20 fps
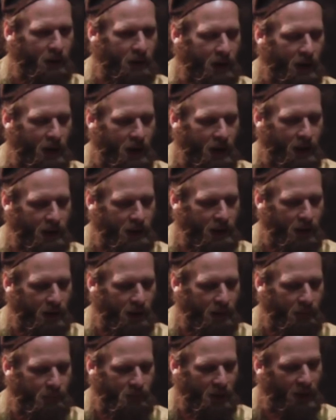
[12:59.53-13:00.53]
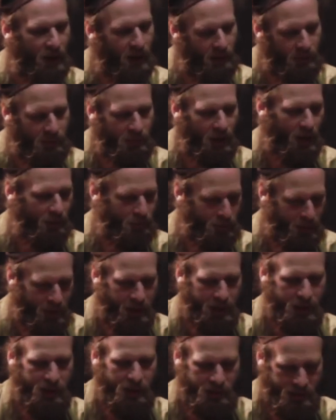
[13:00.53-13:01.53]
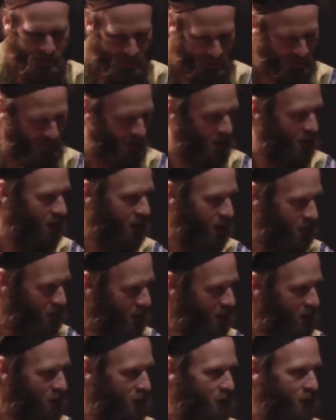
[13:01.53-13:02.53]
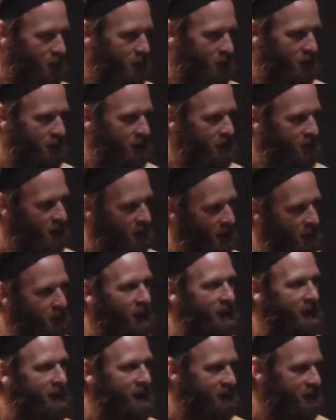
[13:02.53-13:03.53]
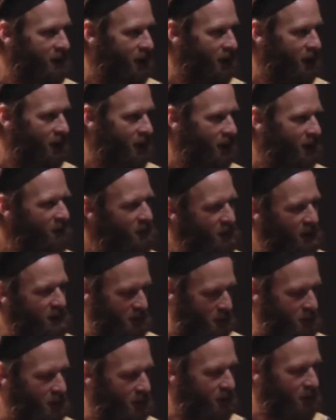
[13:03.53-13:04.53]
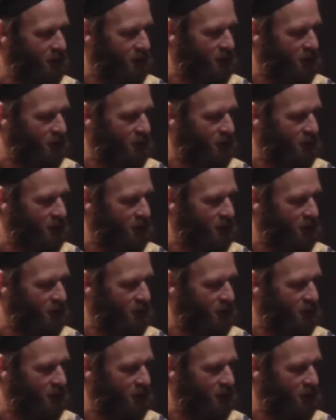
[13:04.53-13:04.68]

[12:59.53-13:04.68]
and um, and I, I play sitar, I play oud, I play guitar, I play some other